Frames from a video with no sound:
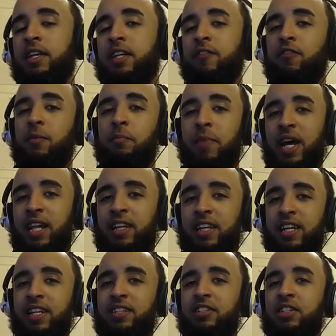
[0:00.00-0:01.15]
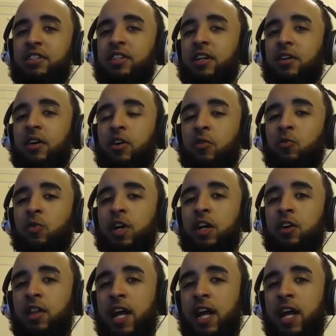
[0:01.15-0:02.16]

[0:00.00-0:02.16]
different melodies, just a real,